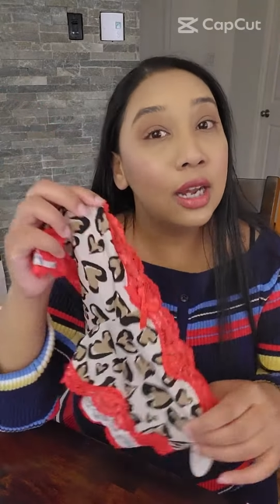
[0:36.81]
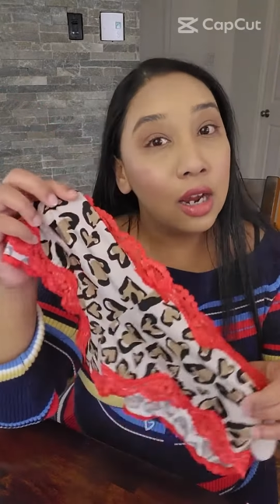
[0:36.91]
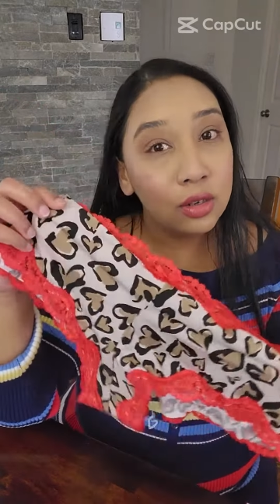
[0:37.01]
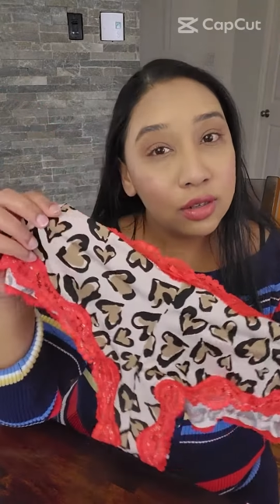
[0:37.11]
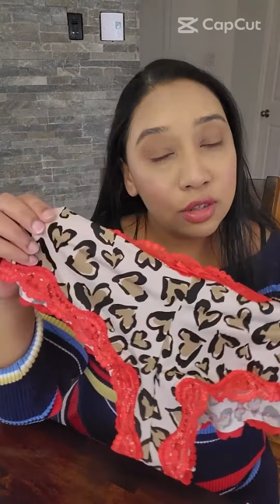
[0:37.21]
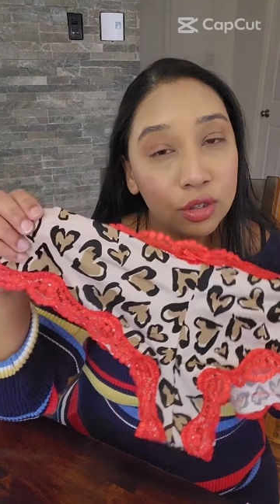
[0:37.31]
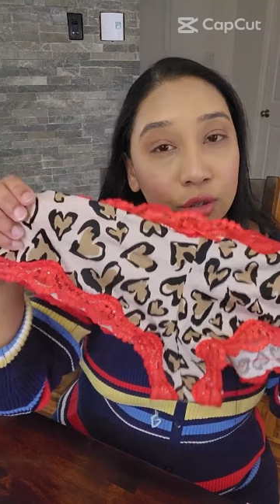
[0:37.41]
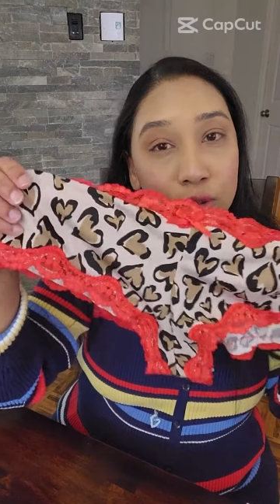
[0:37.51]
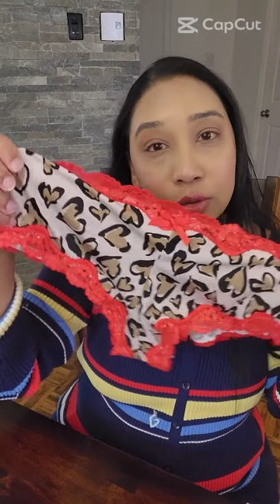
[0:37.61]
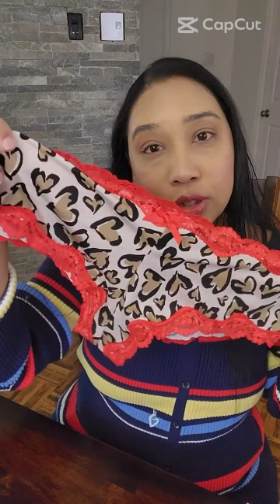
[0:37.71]
thongs,
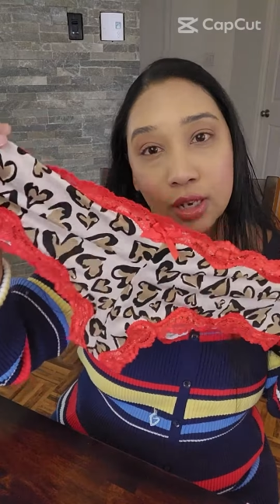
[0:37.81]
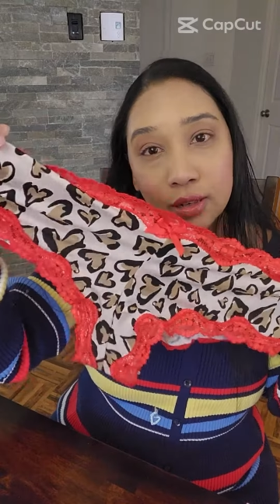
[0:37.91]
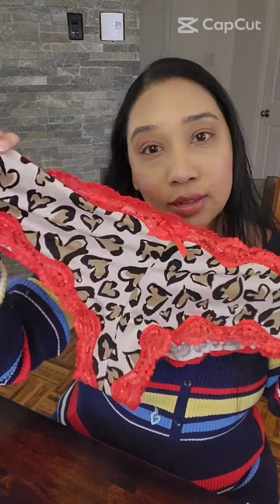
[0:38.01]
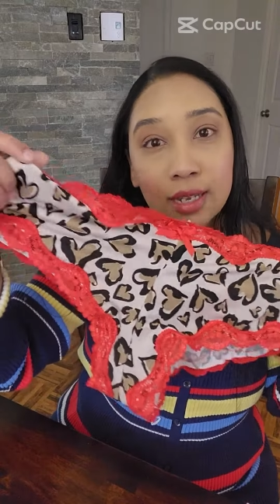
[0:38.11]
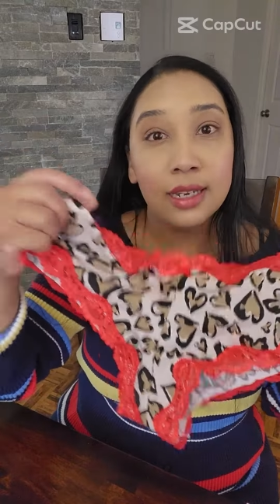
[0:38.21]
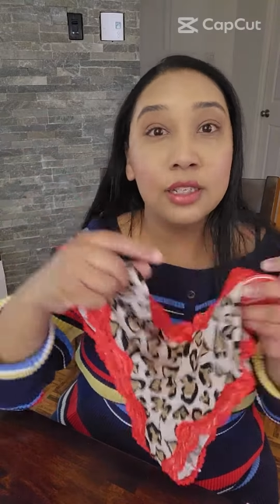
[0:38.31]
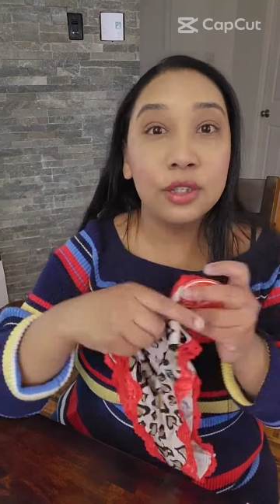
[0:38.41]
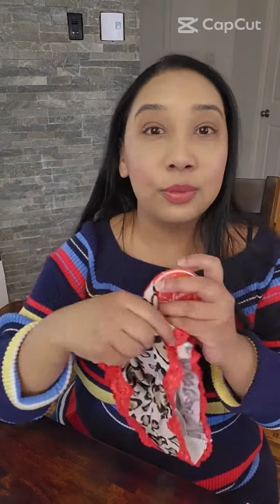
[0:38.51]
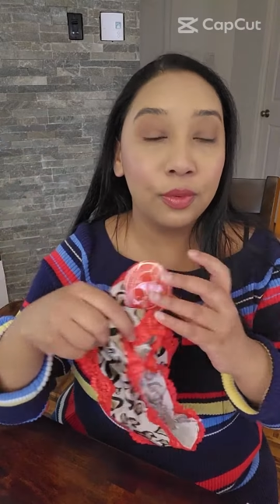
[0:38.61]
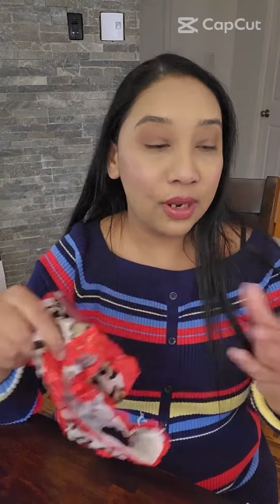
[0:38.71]
no thongs, and
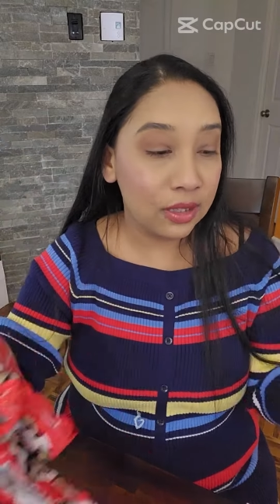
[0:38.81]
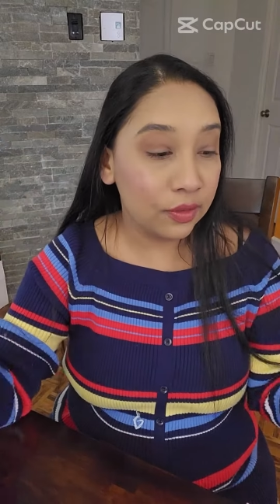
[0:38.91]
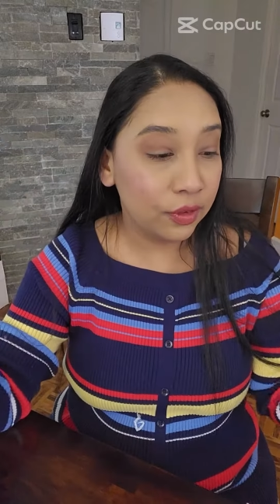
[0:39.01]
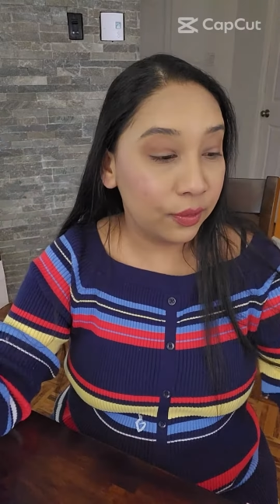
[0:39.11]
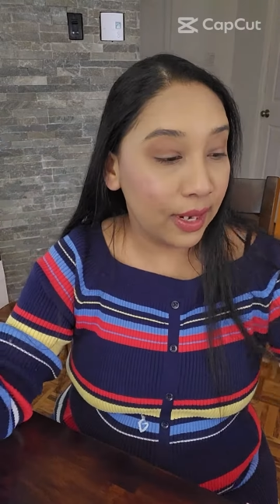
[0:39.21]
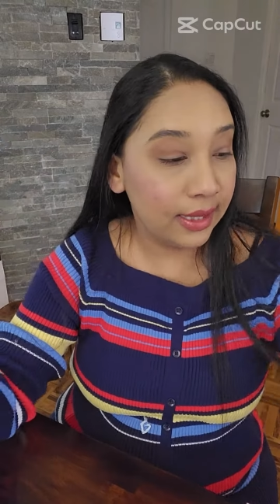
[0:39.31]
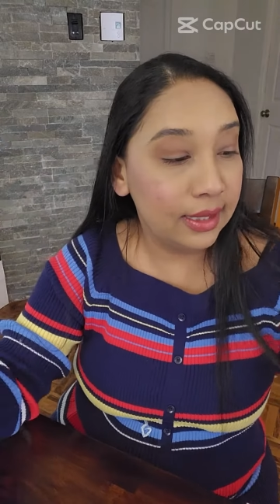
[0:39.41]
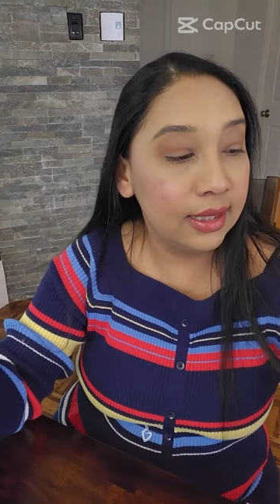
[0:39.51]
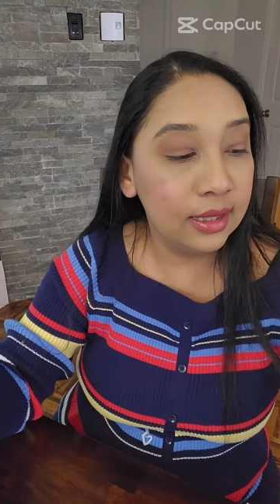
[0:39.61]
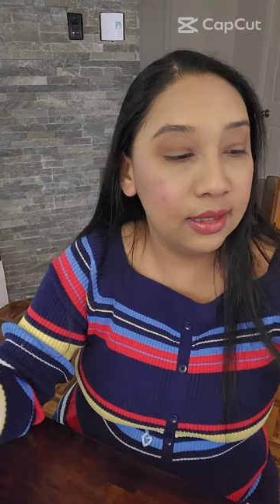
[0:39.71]
surprise
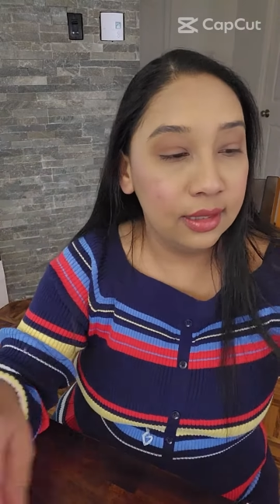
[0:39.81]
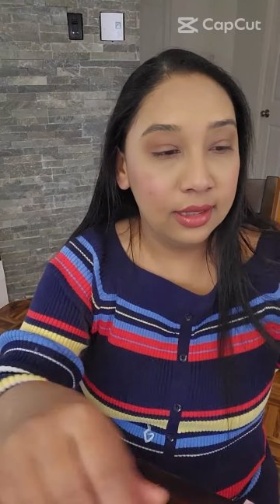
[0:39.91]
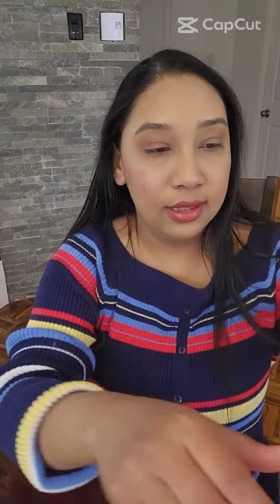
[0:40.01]
variety.